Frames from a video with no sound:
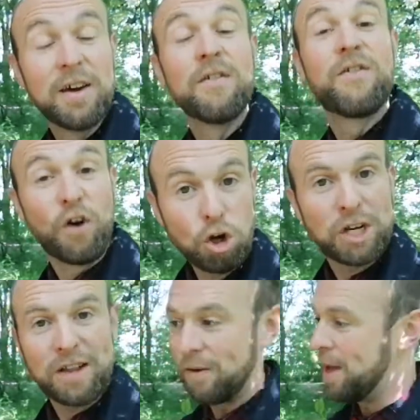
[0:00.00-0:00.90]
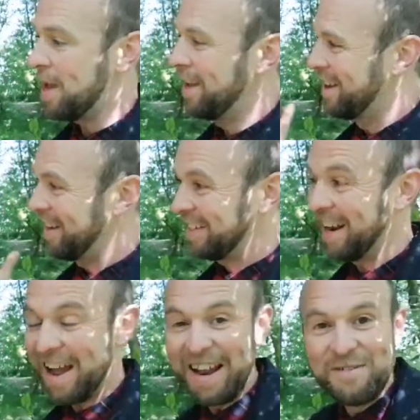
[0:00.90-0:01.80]
fortunately for me, it's at
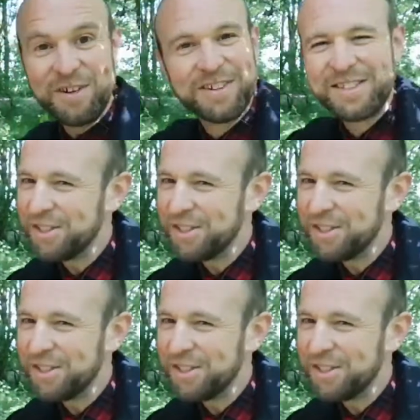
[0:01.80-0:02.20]
eye level.